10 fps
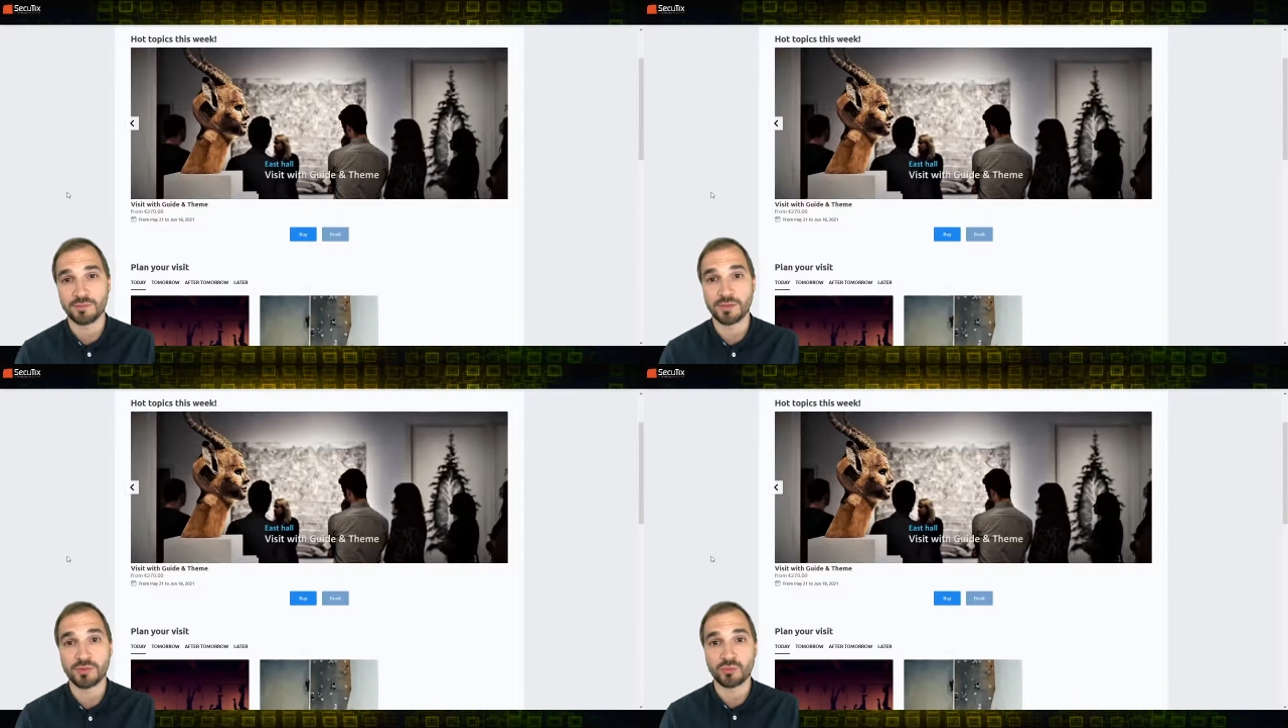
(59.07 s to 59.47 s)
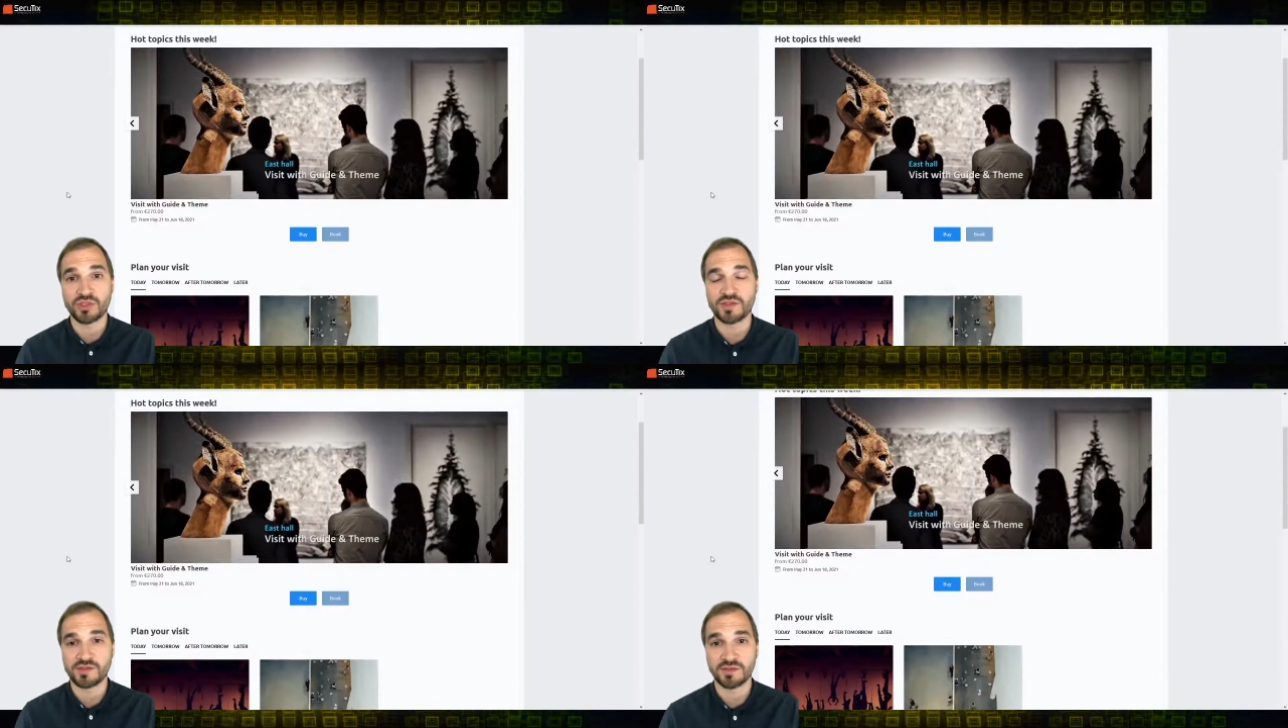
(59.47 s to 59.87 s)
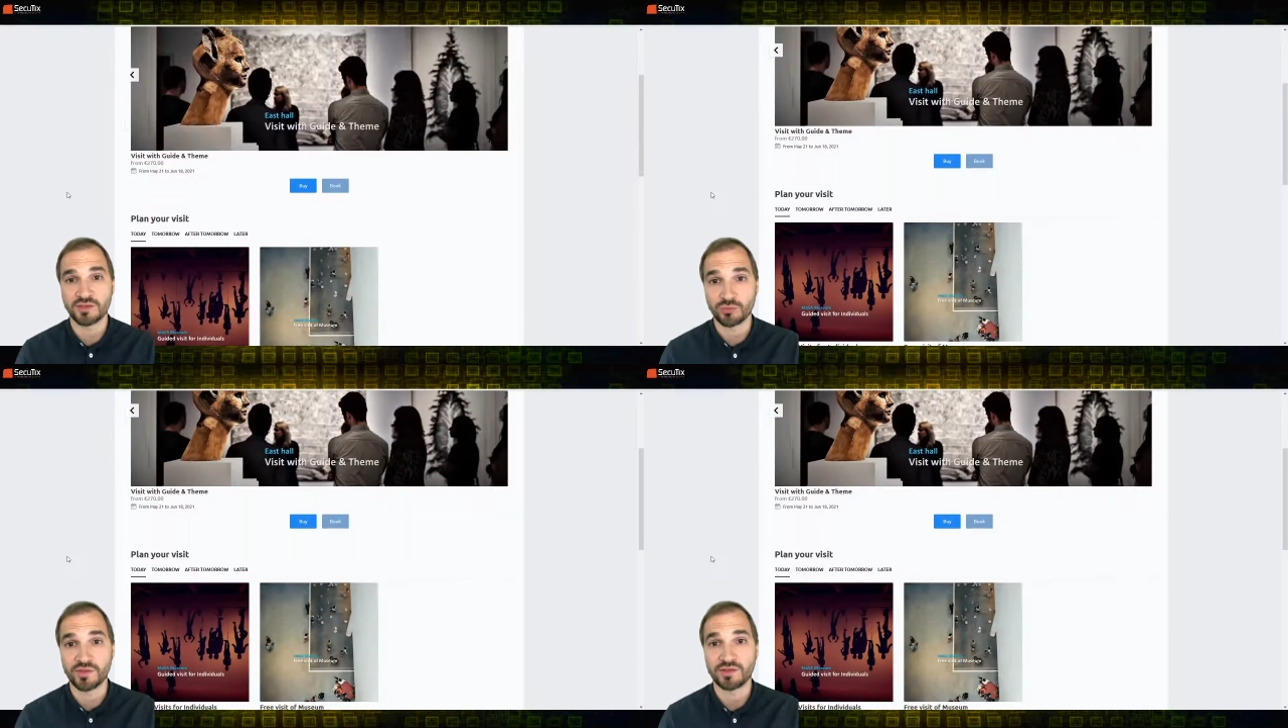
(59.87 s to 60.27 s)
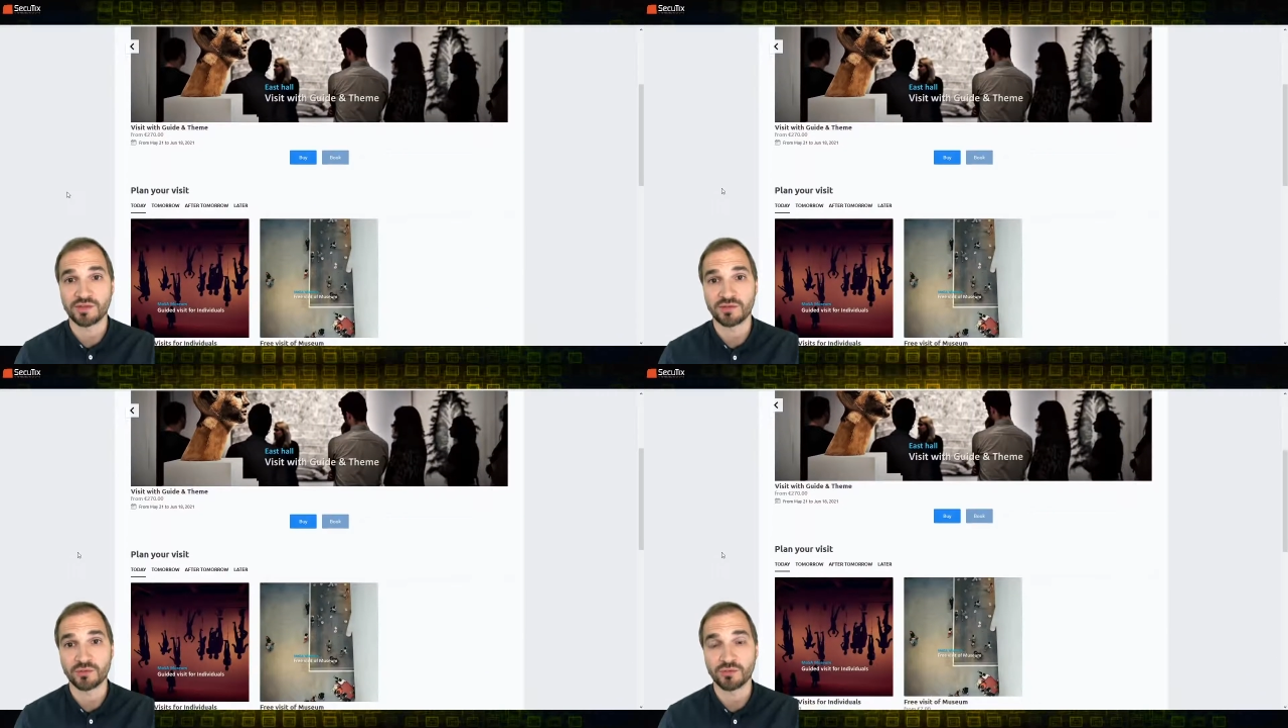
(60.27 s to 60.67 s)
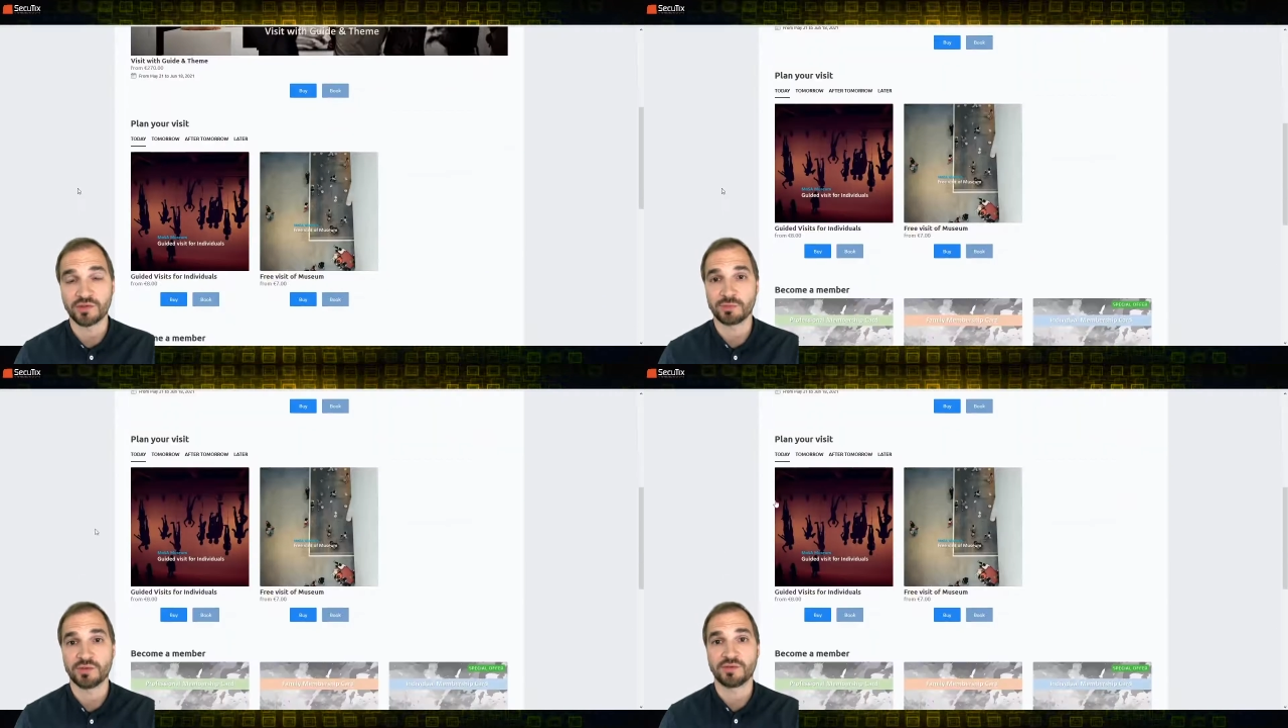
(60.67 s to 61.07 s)
people, which is increasing the user
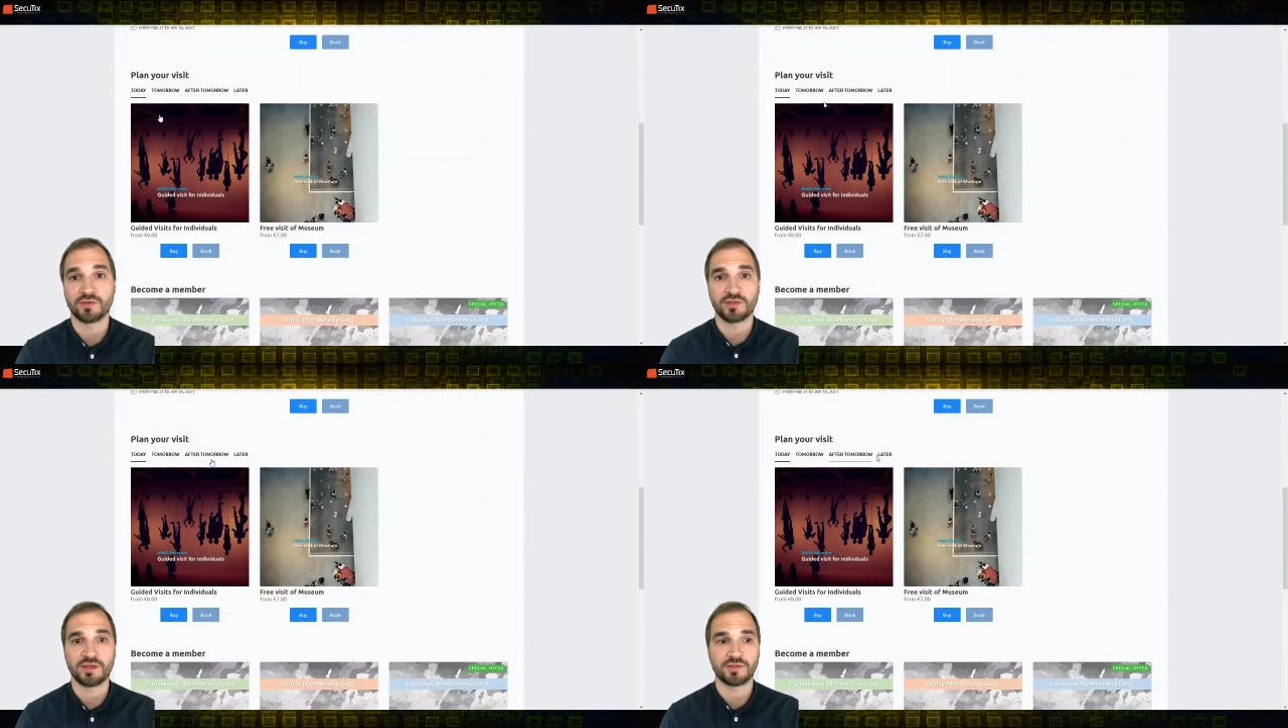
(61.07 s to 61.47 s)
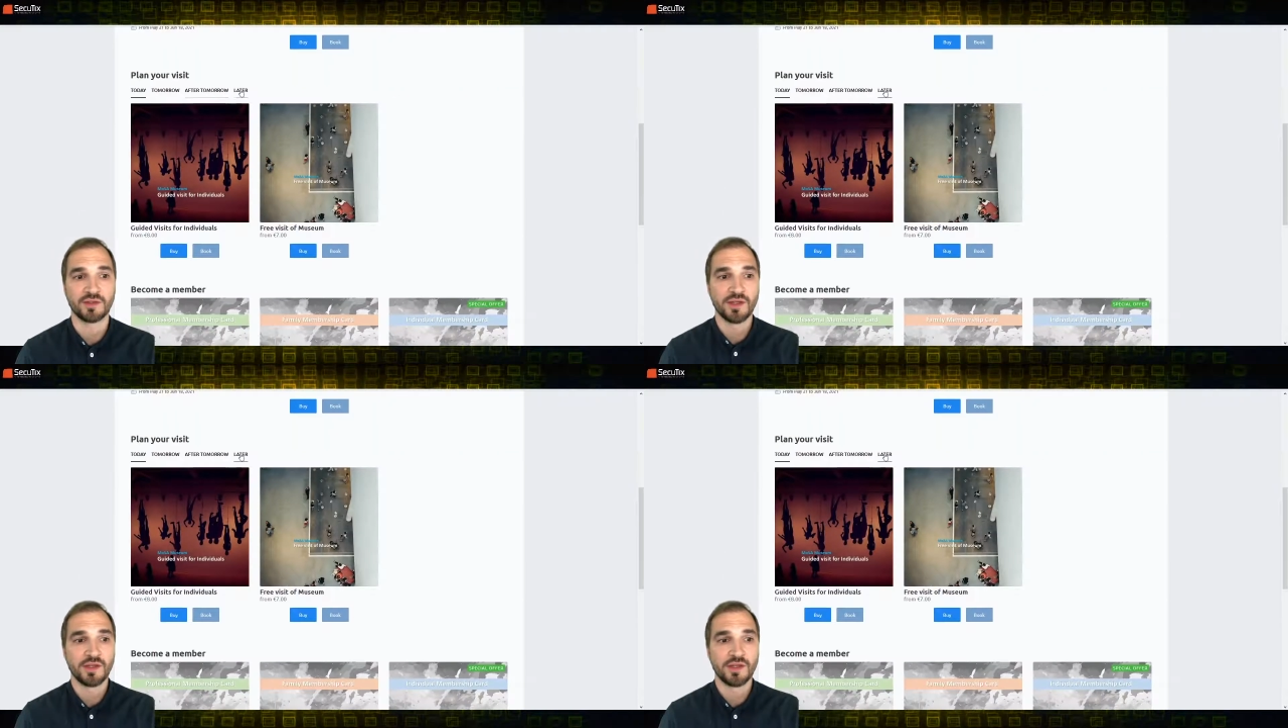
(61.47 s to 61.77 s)
experience on site.